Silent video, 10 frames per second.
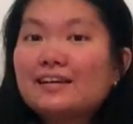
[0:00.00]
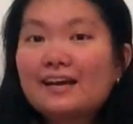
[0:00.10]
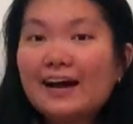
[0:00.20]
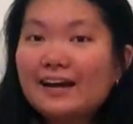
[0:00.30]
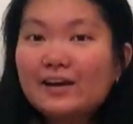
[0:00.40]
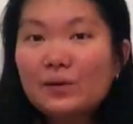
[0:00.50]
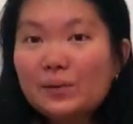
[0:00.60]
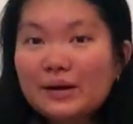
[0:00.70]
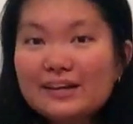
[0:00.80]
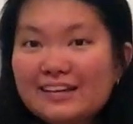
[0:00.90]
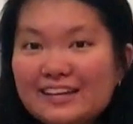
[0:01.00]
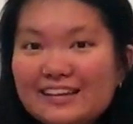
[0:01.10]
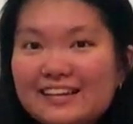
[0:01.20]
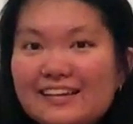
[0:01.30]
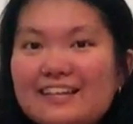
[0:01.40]
gotta
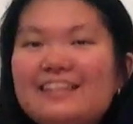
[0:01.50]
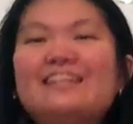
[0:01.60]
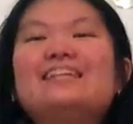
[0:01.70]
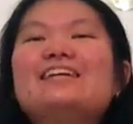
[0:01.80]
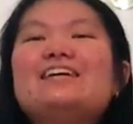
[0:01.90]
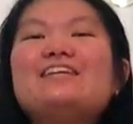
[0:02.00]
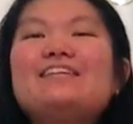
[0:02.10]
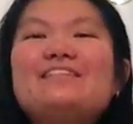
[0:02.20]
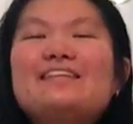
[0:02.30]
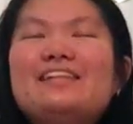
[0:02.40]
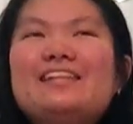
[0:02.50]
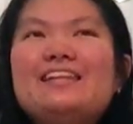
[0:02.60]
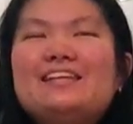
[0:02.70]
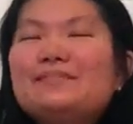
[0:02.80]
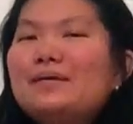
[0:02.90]
quarantine. We want
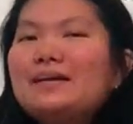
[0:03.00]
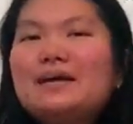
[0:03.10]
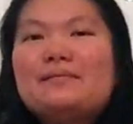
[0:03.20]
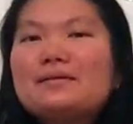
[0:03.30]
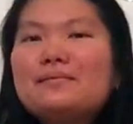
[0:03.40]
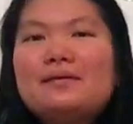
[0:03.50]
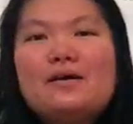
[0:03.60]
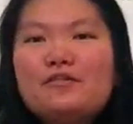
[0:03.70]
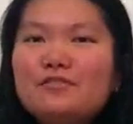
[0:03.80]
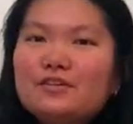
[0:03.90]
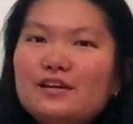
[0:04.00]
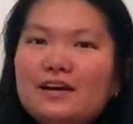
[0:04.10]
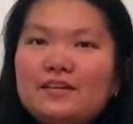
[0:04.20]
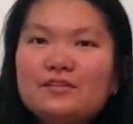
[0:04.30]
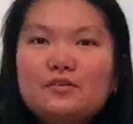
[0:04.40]
this pandemic to be over
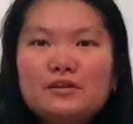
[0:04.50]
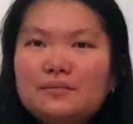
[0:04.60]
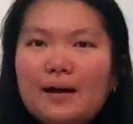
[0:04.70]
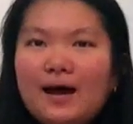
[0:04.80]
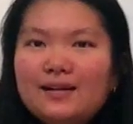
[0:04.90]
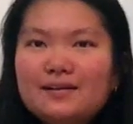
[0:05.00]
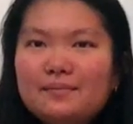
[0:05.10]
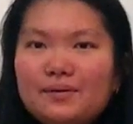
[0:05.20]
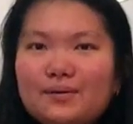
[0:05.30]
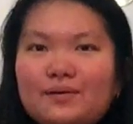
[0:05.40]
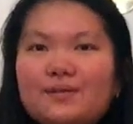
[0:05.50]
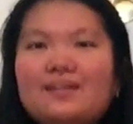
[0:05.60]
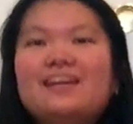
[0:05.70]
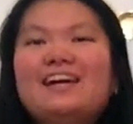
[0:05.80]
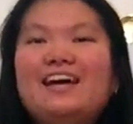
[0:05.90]
as soon as
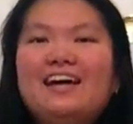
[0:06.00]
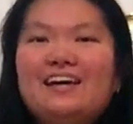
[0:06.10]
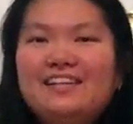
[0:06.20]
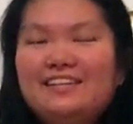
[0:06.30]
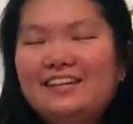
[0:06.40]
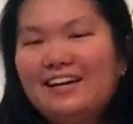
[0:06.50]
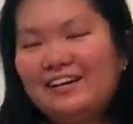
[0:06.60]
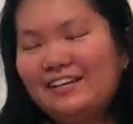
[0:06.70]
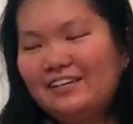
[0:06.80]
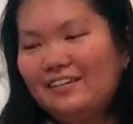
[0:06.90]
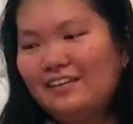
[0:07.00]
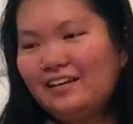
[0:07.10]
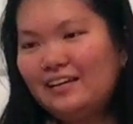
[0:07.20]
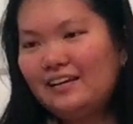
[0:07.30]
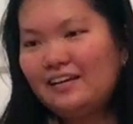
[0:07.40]
possible. So
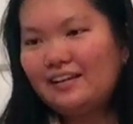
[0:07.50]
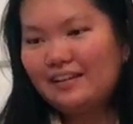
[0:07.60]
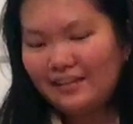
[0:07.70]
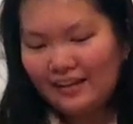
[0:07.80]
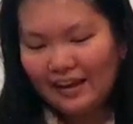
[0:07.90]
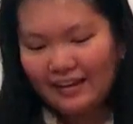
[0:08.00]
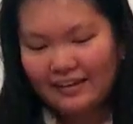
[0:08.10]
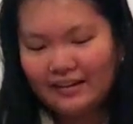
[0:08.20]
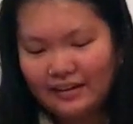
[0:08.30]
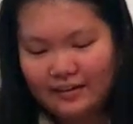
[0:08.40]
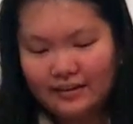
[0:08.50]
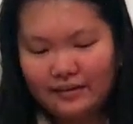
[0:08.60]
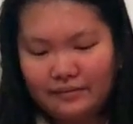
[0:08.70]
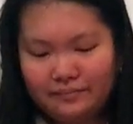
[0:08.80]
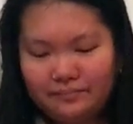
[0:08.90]
yeah, I guess that's one